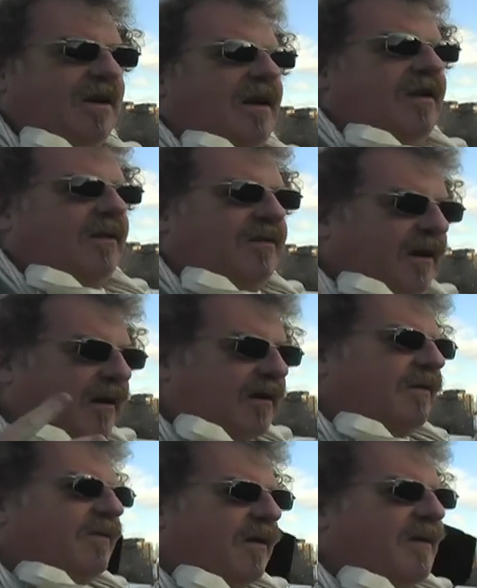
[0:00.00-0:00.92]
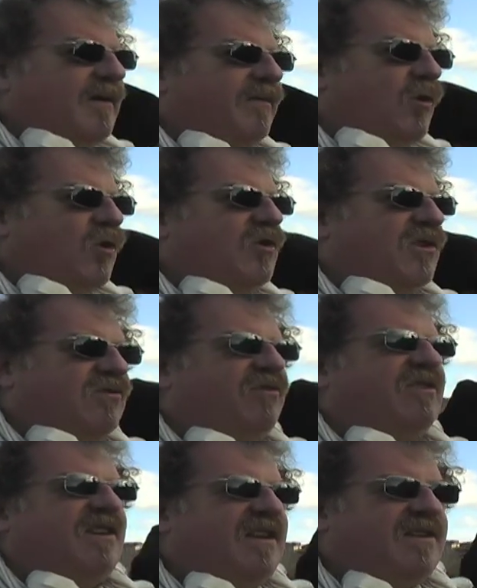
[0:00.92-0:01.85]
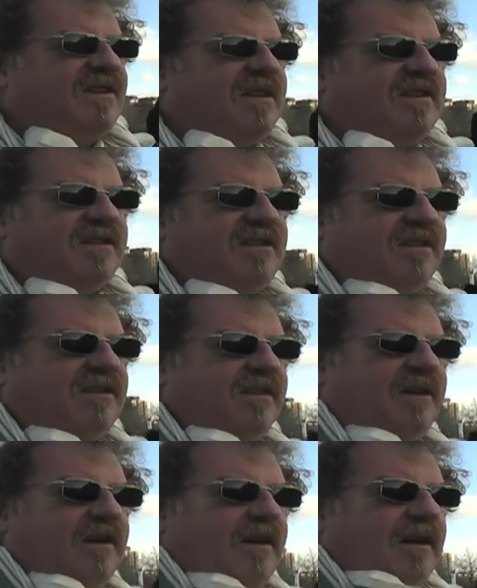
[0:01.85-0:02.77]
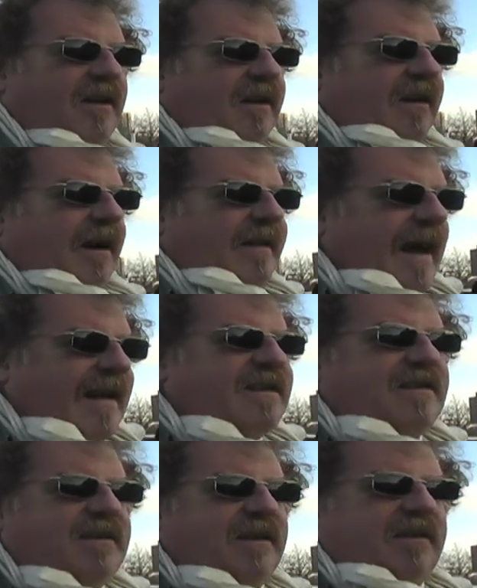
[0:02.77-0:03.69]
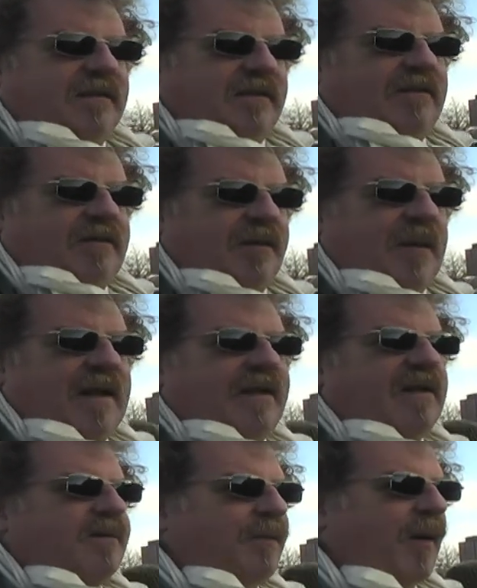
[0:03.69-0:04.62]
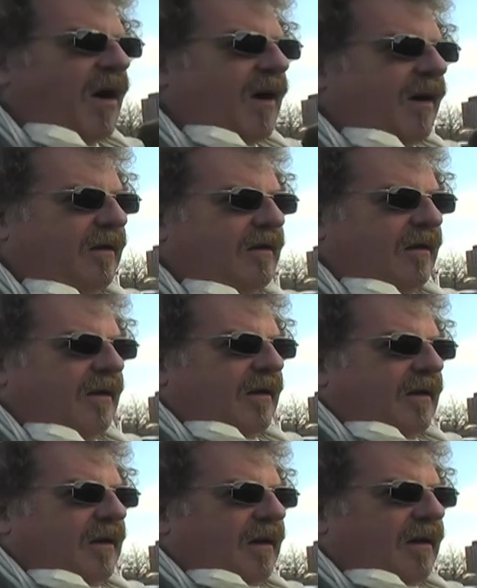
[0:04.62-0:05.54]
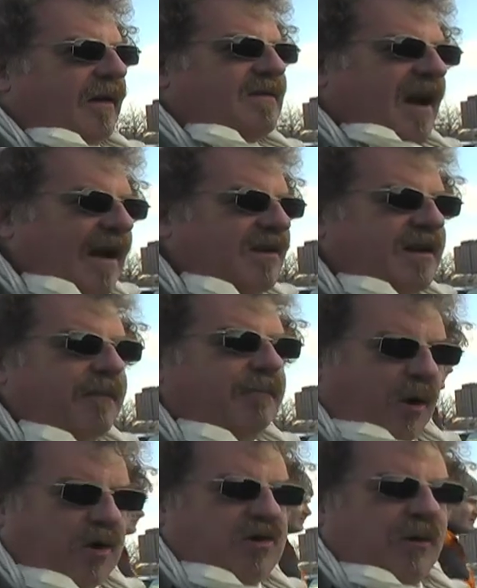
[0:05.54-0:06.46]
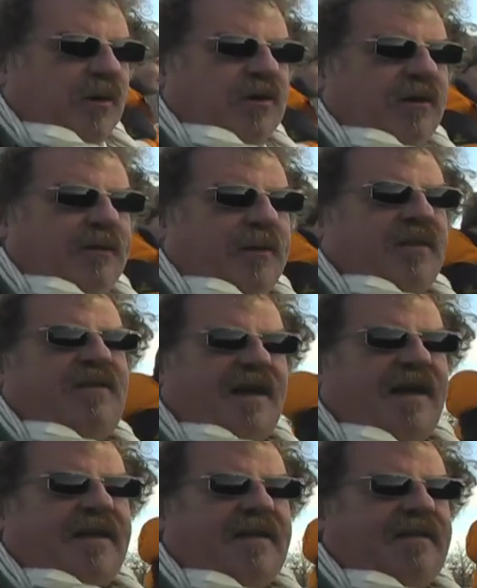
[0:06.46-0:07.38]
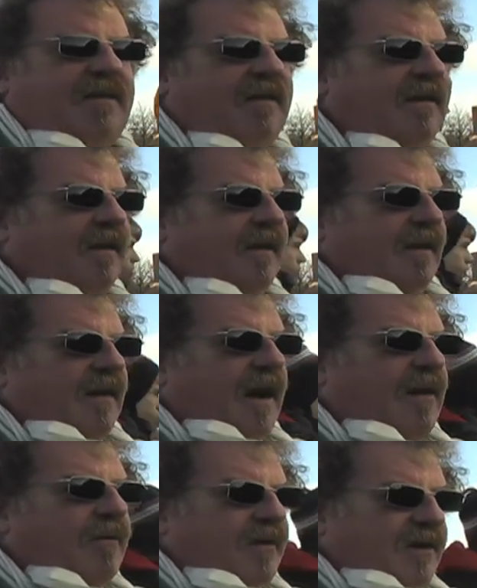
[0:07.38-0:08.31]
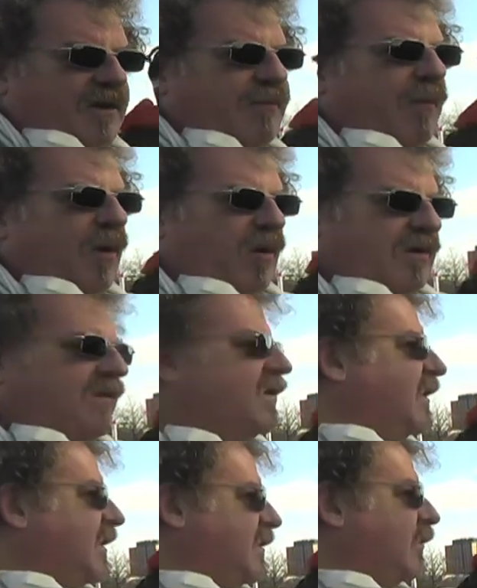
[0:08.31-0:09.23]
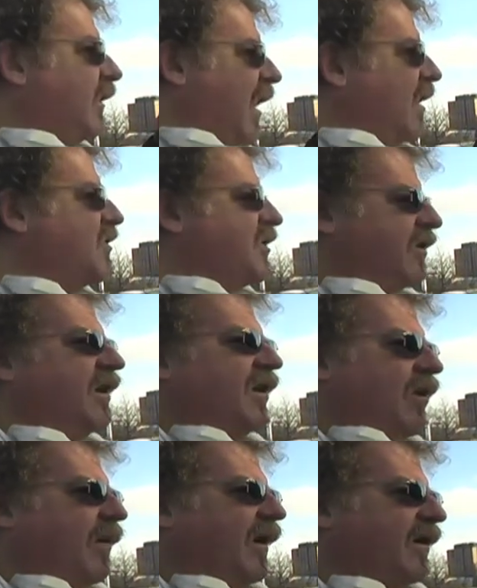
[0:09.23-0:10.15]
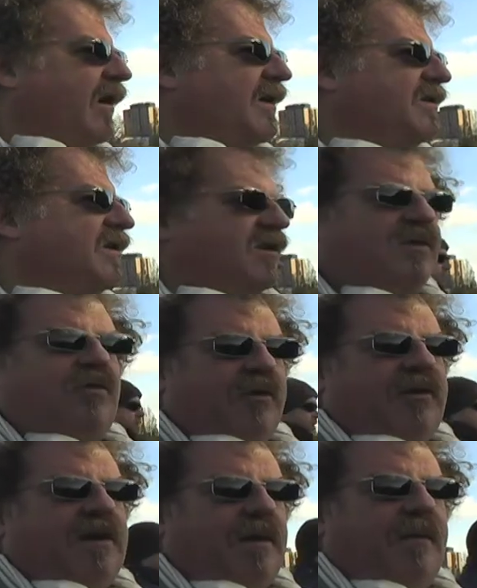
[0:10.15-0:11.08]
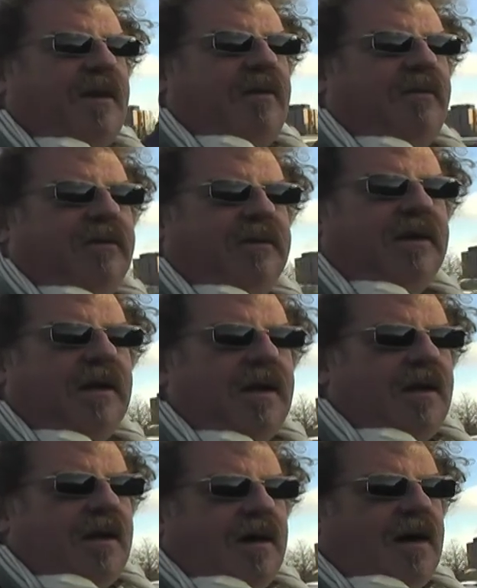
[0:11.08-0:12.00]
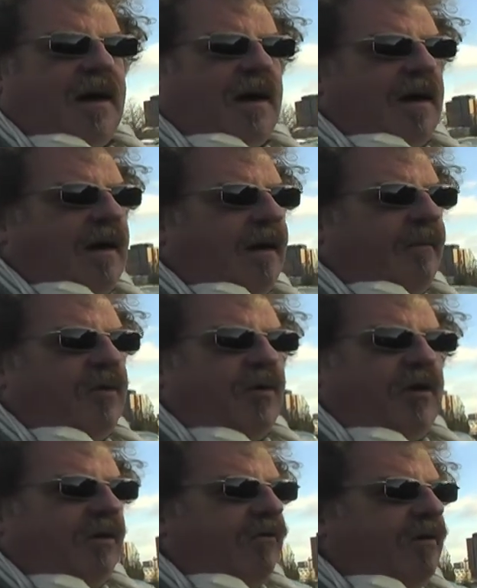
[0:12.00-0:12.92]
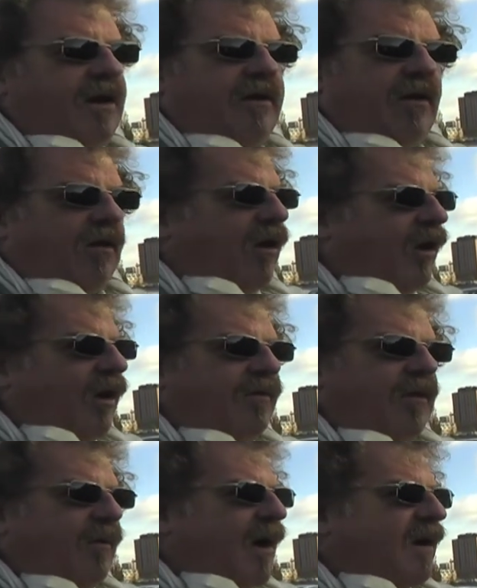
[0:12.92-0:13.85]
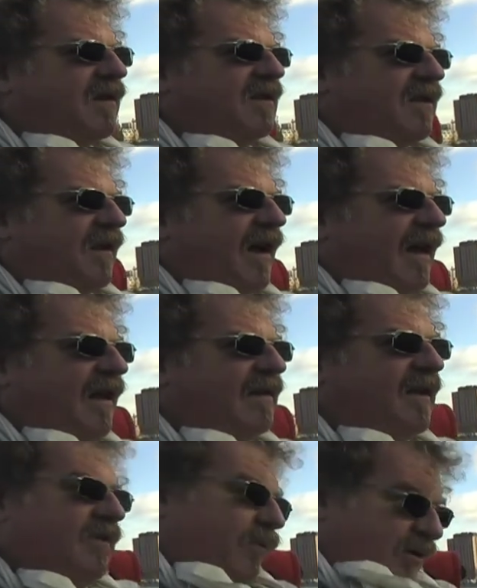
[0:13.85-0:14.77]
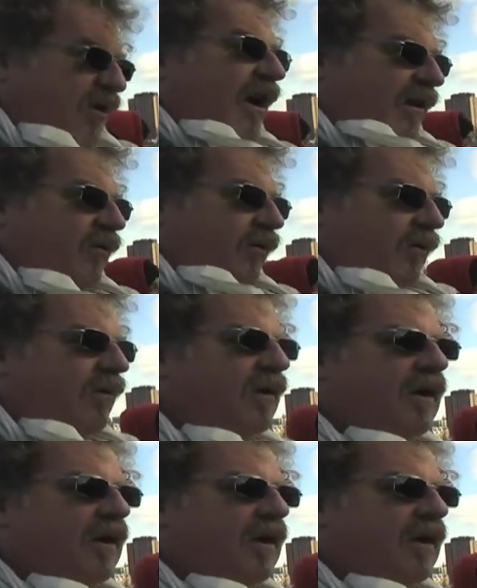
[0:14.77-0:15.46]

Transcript: The third of them, of course, is resistance, and that's the tremendous part. It's actually impossible to predict how the response to this larger economic crisis is going to come out. You can read all of the Marxist analysis, which I do,